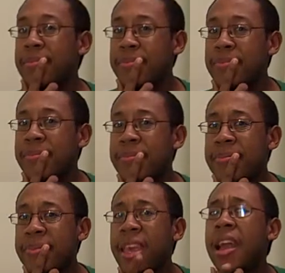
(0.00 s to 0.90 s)

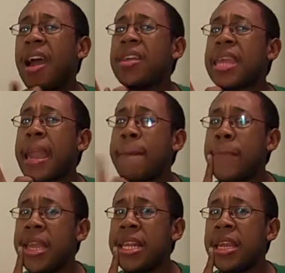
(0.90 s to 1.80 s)
are they a
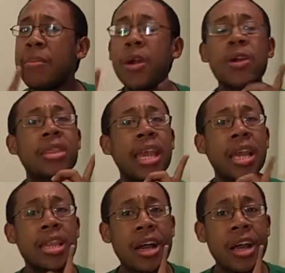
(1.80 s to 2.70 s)
medium or are they
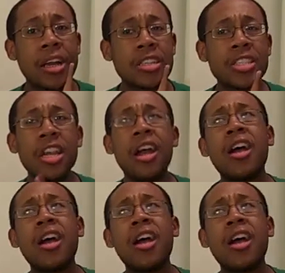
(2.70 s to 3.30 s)
a large?